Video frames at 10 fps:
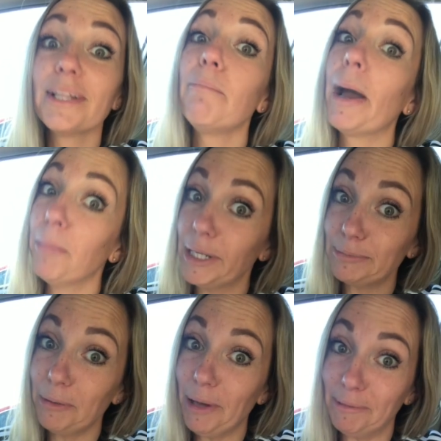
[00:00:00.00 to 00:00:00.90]
My
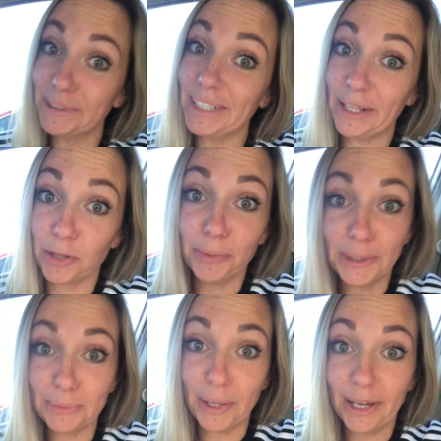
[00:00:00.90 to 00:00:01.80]
baseball bat was in the
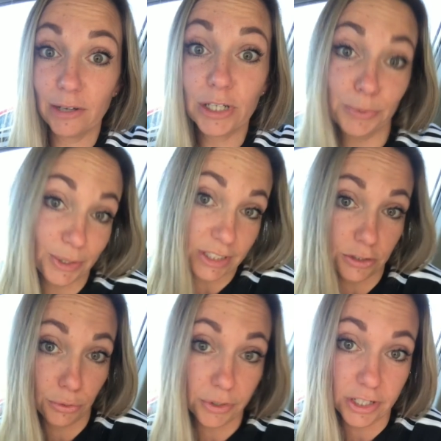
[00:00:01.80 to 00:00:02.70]
breezeway, because we always
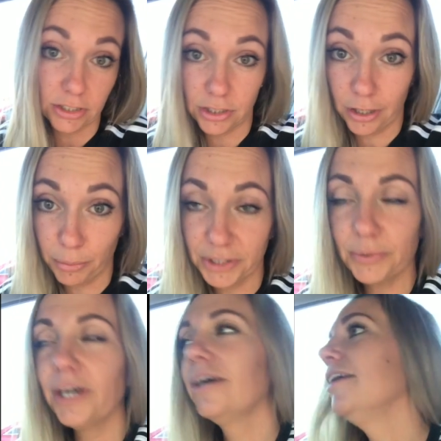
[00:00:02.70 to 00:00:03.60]
enter through our kitchen or our
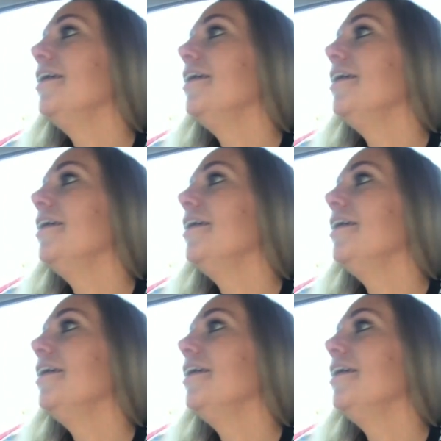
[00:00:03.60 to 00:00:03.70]
breezeway.